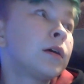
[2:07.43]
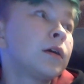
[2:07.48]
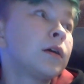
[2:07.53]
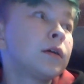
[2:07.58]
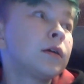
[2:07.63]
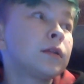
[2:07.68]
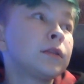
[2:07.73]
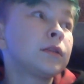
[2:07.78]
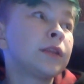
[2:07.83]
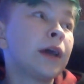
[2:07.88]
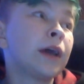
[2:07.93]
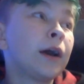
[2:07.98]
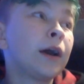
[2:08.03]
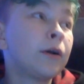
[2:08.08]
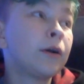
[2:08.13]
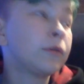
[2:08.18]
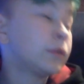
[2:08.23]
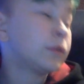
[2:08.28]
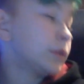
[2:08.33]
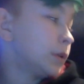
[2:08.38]
Now,
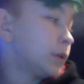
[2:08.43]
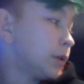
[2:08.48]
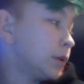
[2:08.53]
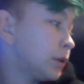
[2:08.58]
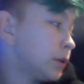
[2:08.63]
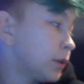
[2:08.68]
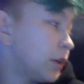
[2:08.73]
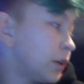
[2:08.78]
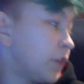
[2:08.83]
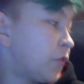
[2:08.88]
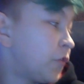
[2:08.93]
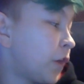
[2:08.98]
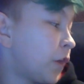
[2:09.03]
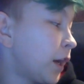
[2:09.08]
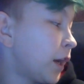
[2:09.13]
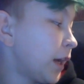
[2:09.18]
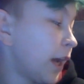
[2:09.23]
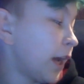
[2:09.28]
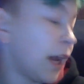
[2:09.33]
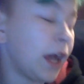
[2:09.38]
if I
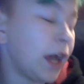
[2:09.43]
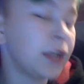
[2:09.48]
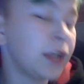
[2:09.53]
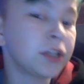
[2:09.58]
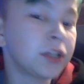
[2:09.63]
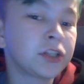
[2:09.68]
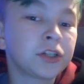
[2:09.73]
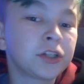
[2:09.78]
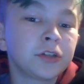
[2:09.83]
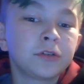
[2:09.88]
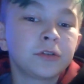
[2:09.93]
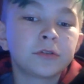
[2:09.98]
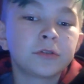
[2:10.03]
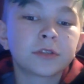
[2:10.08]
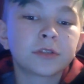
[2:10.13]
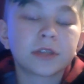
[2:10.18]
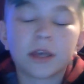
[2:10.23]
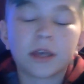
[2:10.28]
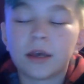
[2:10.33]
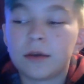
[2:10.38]
had to choose,
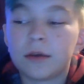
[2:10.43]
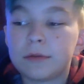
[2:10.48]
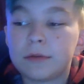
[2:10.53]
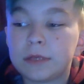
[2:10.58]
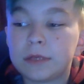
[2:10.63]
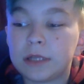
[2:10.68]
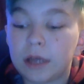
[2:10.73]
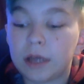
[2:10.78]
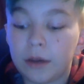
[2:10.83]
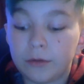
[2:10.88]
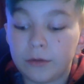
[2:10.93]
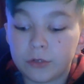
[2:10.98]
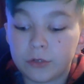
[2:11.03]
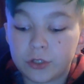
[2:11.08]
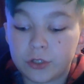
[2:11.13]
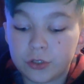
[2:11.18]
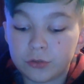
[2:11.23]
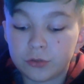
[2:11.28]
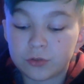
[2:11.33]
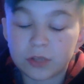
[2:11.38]
I would
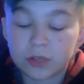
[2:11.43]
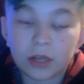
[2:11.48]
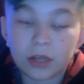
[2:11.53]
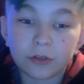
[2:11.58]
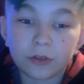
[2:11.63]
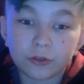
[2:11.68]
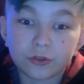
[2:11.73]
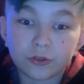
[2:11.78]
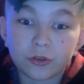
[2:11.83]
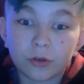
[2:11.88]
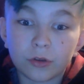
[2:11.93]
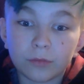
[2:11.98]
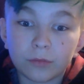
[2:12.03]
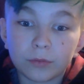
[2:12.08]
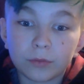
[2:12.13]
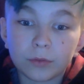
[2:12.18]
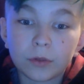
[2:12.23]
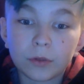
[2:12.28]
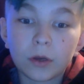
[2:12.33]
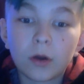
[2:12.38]
choose Donald Trump.
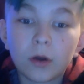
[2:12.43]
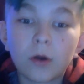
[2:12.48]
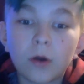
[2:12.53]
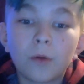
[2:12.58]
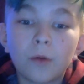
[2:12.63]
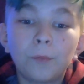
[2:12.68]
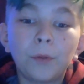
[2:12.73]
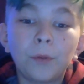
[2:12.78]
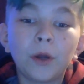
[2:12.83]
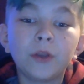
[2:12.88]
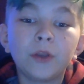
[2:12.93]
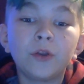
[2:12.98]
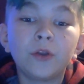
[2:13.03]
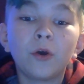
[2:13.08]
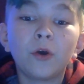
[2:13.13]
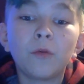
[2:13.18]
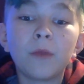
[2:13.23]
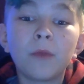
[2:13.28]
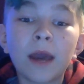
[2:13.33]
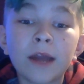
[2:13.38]
But no
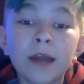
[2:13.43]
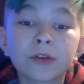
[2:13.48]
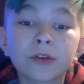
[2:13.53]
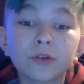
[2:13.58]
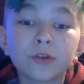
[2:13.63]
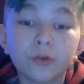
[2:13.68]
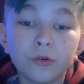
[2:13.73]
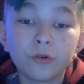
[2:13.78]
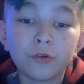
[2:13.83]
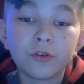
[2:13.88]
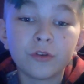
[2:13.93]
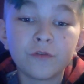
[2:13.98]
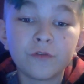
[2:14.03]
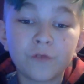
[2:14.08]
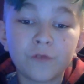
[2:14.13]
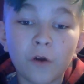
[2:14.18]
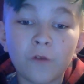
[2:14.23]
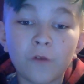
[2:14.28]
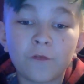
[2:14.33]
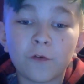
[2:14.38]
matter who you vote
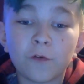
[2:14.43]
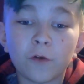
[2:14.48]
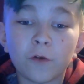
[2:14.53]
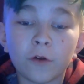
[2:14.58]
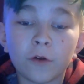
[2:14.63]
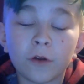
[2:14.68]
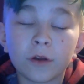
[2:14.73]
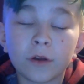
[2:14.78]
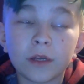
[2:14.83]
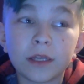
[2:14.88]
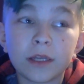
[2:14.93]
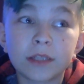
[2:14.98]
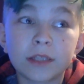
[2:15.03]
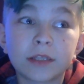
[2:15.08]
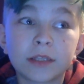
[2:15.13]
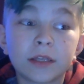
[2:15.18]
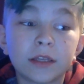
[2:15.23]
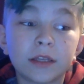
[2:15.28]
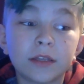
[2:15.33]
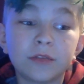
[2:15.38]
for,
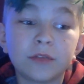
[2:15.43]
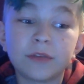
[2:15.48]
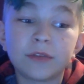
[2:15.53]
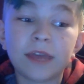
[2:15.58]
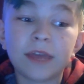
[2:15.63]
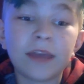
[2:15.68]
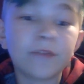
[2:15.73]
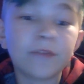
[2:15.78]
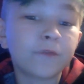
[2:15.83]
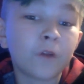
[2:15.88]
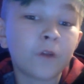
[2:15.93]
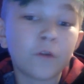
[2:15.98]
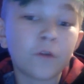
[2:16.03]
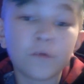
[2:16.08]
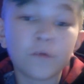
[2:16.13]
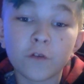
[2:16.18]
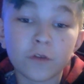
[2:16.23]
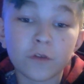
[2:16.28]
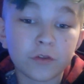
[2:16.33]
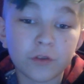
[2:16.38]
you can't vote for a
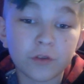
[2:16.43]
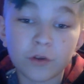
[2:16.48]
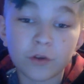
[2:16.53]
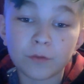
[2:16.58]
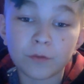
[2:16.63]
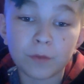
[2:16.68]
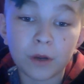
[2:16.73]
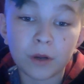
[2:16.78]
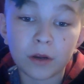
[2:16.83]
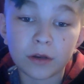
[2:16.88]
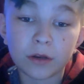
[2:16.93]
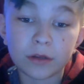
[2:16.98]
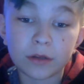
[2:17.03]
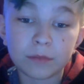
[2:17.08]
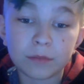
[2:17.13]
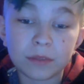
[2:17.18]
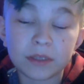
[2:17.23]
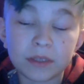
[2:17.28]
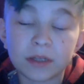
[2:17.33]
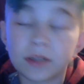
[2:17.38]
third party
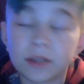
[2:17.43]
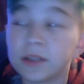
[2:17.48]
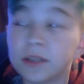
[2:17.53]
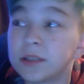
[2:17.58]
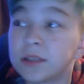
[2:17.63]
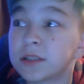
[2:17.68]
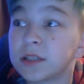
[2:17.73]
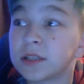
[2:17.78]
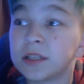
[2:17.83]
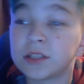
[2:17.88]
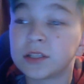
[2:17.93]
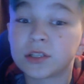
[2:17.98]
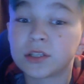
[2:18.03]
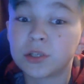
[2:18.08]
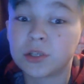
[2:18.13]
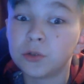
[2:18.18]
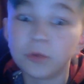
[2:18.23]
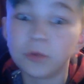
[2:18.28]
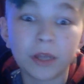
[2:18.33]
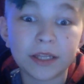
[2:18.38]
because it's too
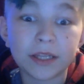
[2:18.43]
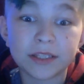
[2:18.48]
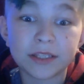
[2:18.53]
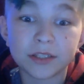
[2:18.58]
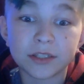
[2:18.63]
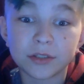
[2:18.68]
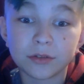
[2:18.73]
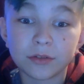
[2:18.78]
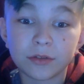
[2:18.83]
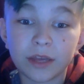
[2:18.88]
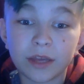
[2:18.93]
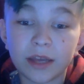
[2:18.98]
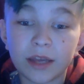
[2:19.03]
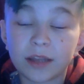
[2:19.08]
late to do that.